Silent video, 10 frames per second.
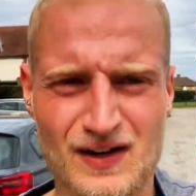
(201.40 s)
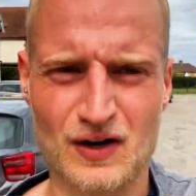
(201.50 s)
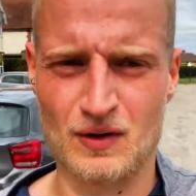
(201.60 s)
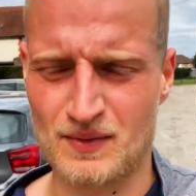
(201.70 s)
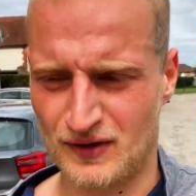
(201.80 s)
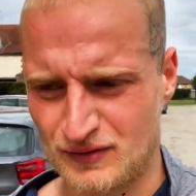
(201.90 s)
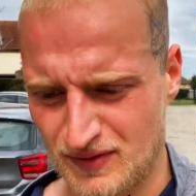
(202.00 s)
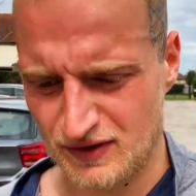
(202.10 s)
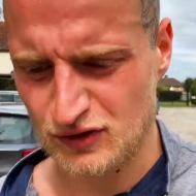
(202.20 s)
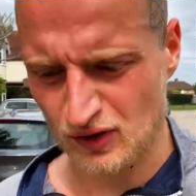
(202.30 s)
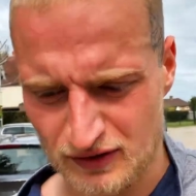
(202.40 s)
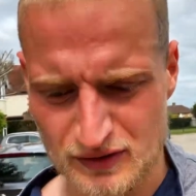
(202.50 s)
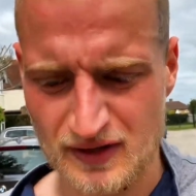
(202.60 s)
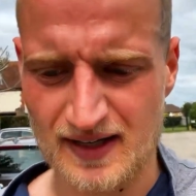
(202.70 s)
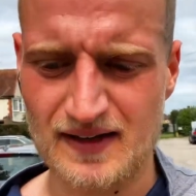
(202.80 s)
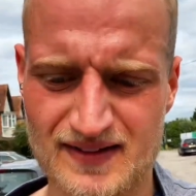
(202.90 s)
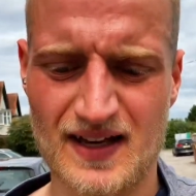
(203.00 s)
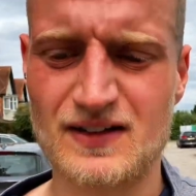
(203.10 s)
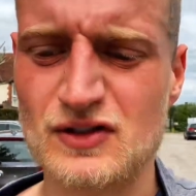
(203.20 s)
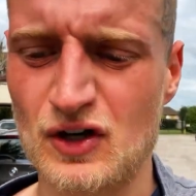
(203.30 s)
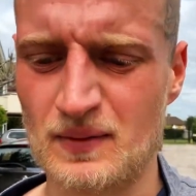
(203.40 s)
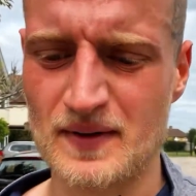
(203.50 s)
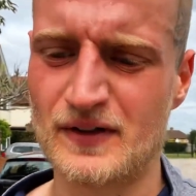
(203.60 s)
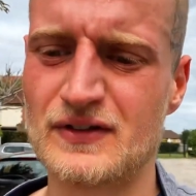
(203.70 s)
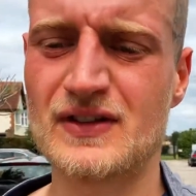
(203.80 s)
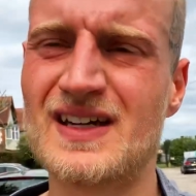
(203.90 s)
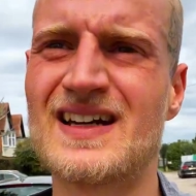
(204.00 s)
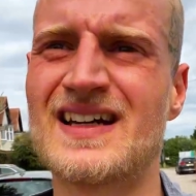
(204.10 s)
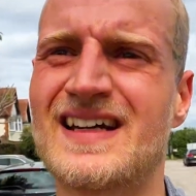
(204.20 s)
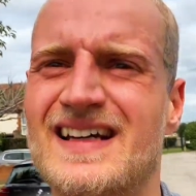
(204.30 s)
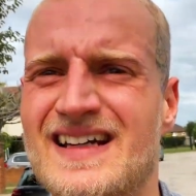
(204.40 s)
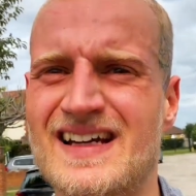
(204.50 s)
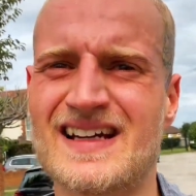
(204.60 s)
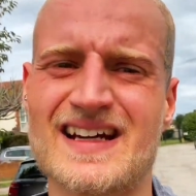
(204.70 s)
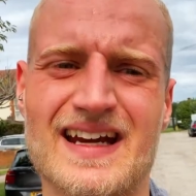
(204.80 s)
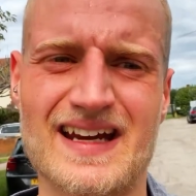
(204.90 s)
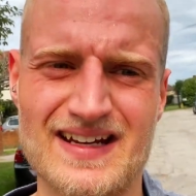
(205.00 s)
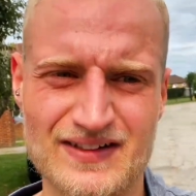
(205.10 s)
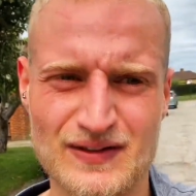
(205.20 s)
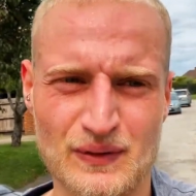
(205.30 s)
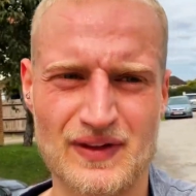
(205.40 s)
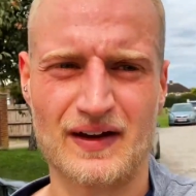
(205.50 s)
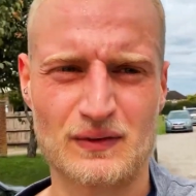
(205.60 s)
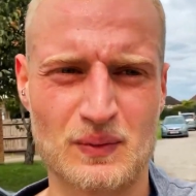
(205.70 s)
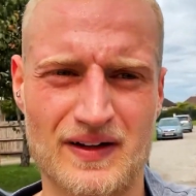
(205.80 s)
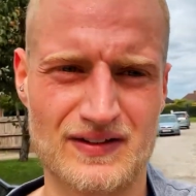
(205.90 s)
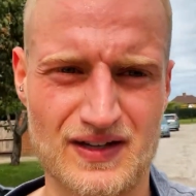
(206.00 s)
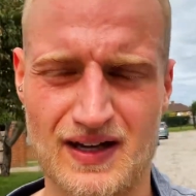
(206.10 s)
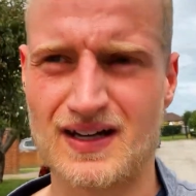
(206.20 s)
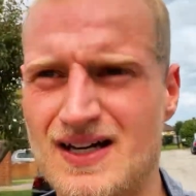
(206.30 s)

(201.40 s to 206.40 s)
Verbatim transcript: kilometers we're going to try and do 10 kilometers until next wednesday